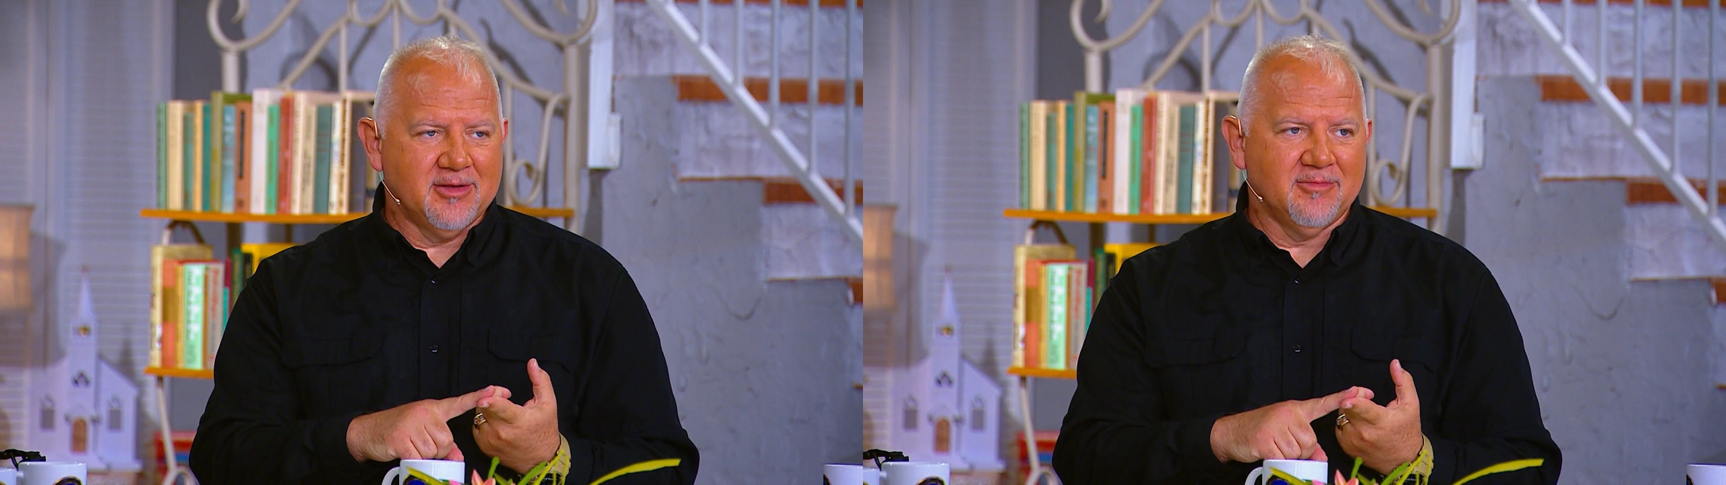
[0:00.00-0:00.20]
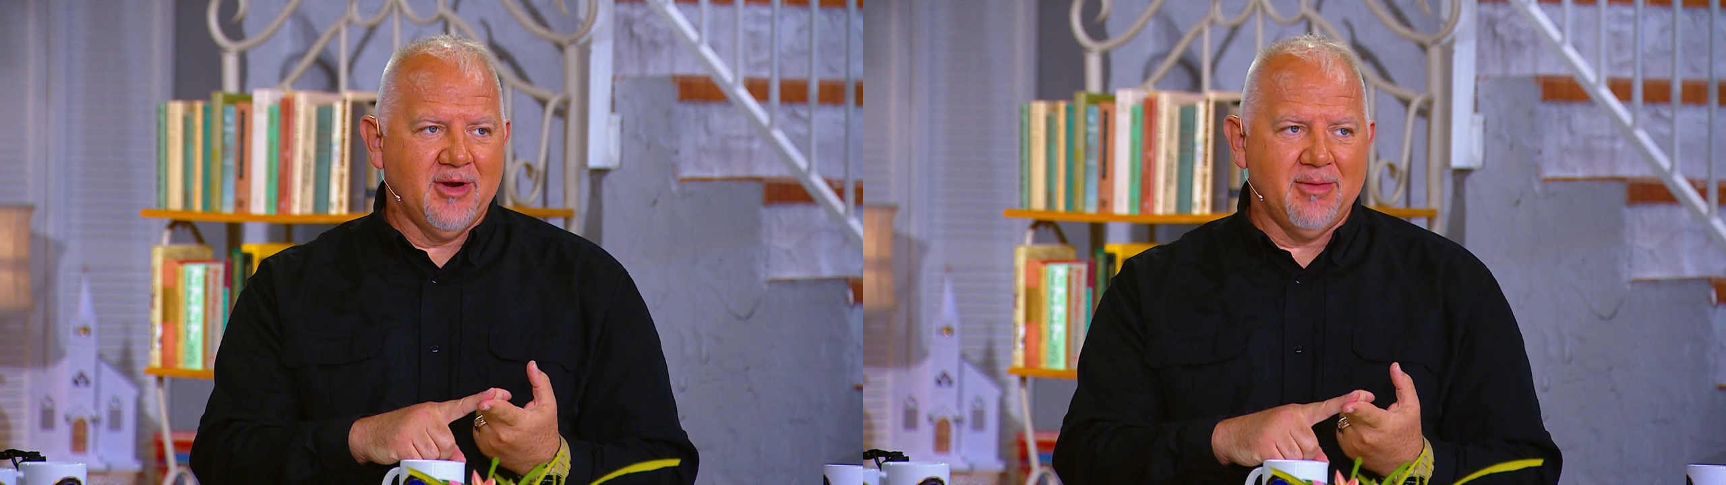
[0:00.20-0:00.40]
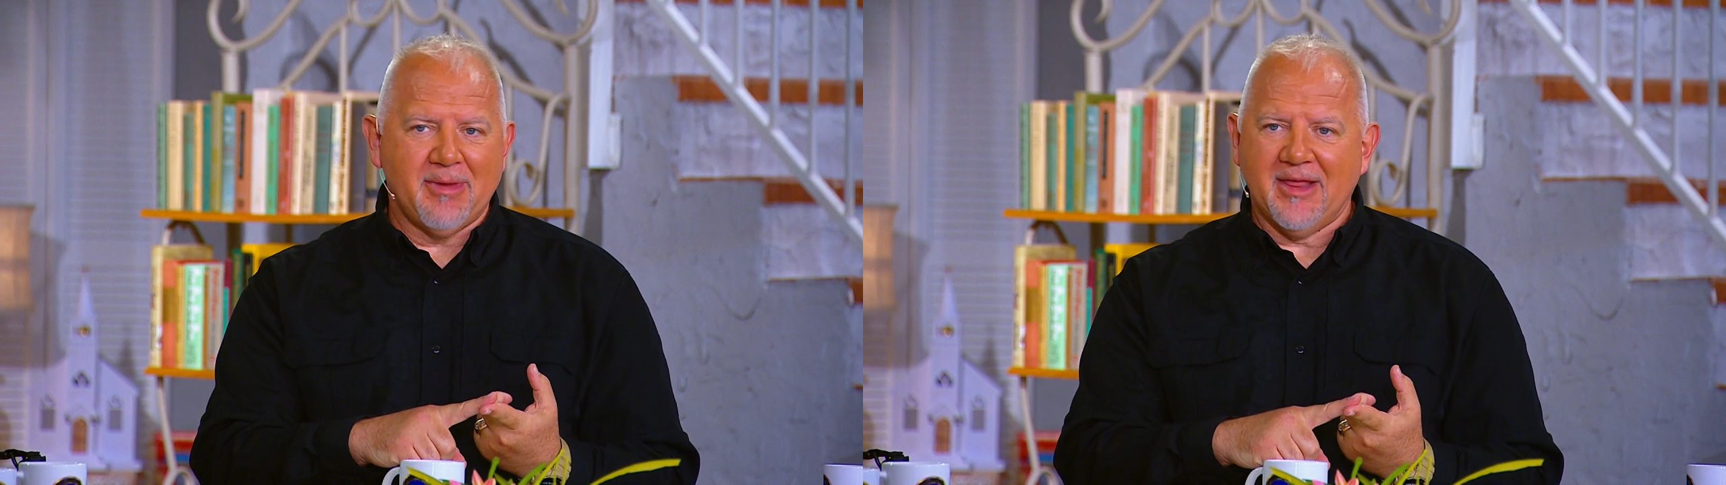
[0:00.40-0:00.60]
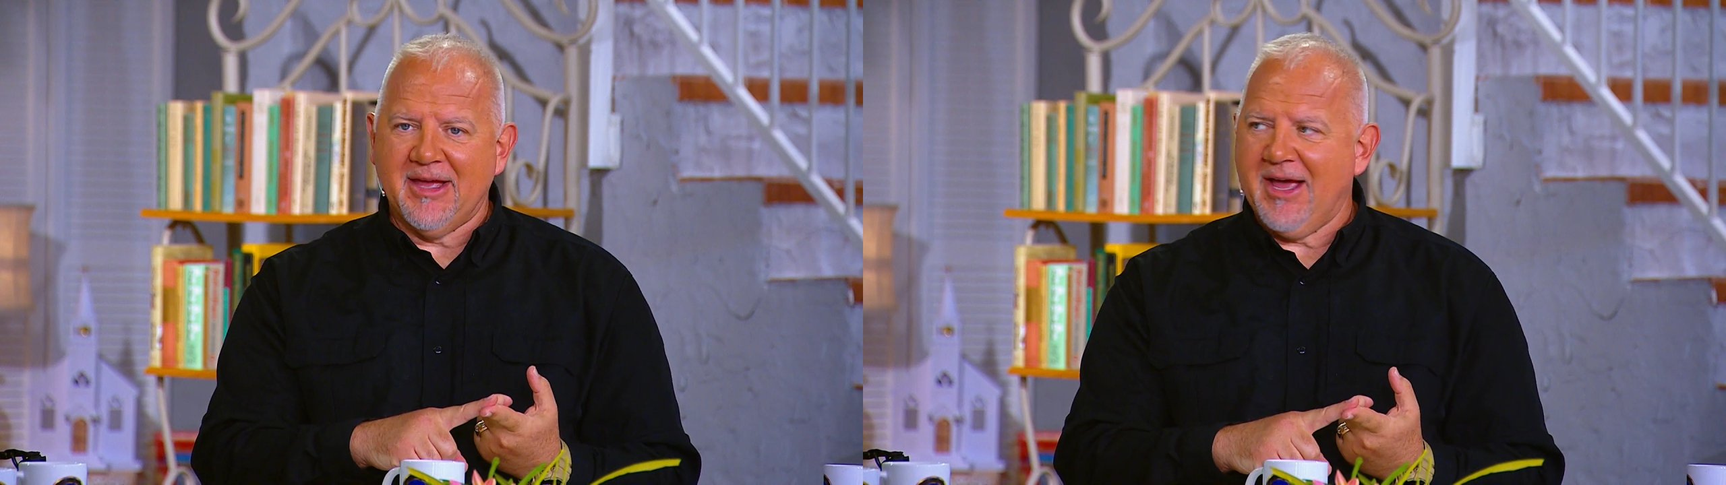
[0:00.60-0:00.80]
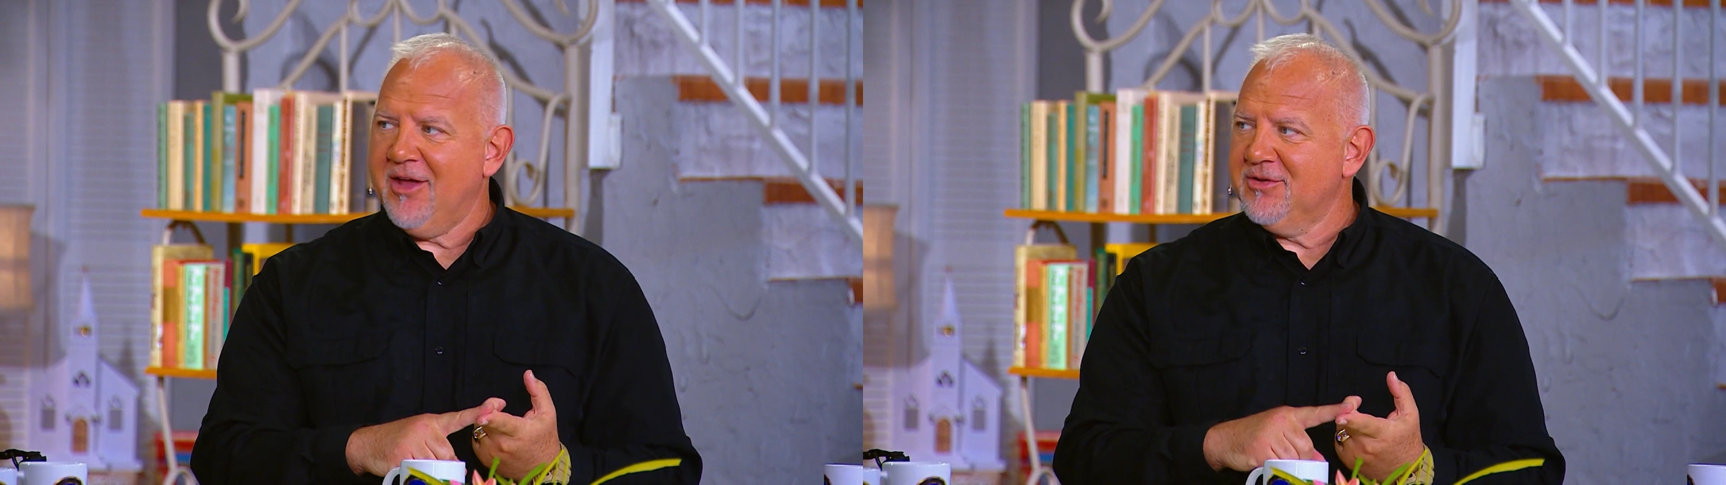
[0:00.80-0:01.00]
running by the
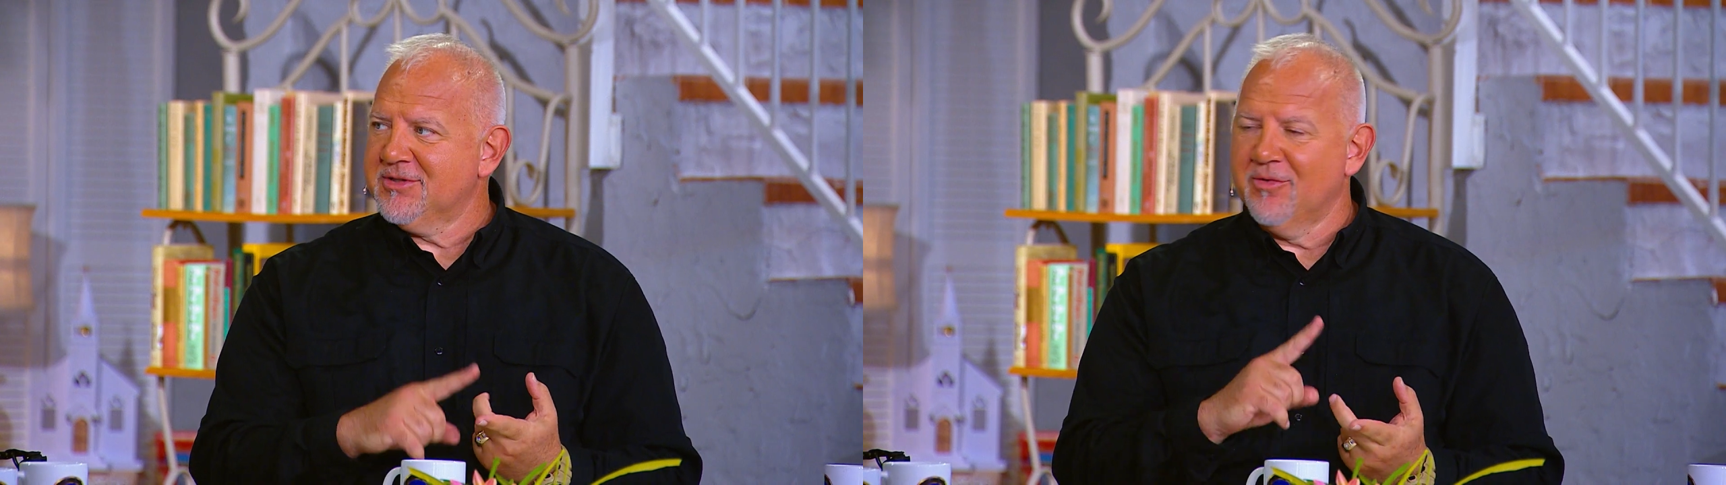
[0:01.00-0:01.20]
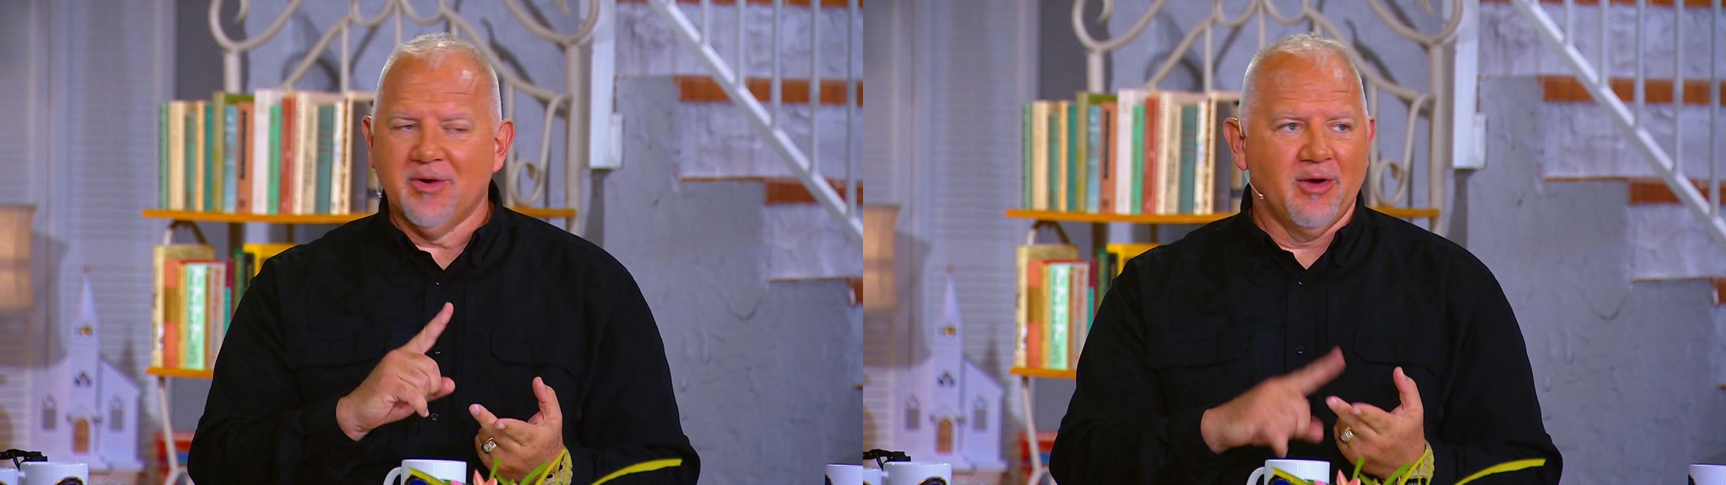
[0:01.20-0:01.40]
house, a,